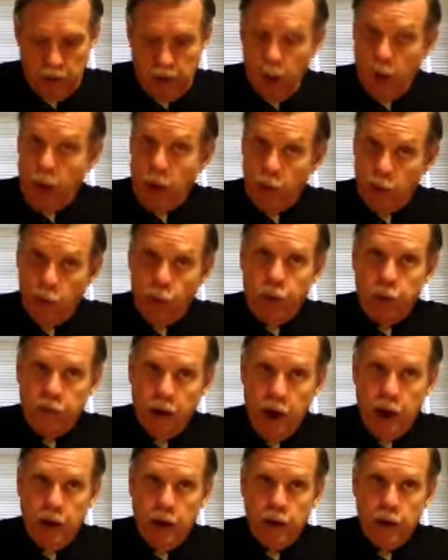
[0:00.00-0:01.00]
and
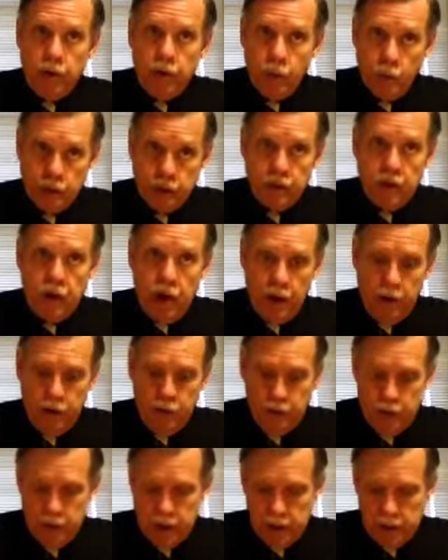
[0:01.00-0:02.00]
was fired
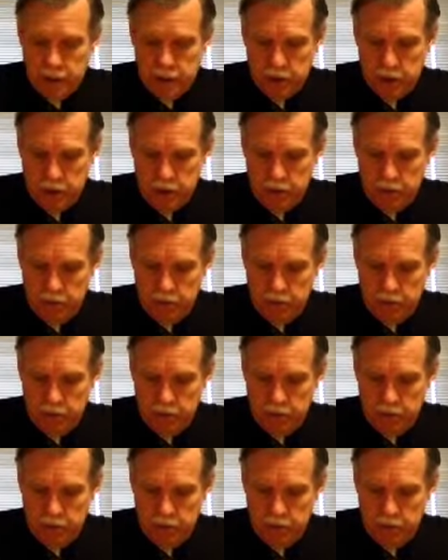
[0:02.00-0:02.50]
in Texas.